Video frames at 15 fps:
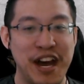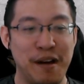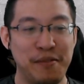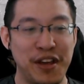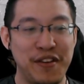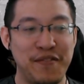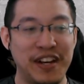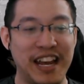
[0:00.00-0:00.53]
I'm
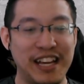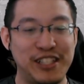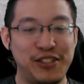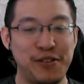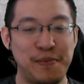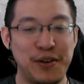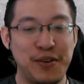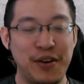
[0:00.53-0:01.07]
not even like
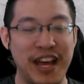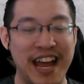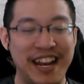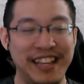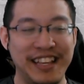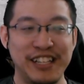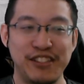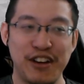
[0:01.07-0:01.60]
super good at
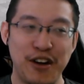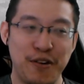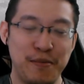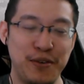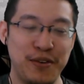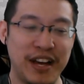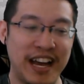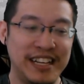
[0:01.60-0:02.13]
editing. So I hope
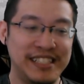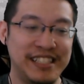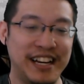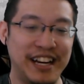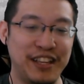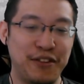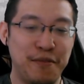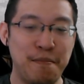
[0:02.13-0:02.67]
you guys
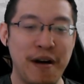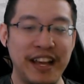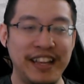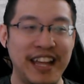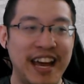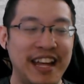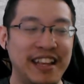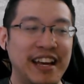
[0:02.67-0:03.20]
don't mind
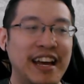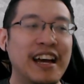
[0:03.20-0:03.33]
that.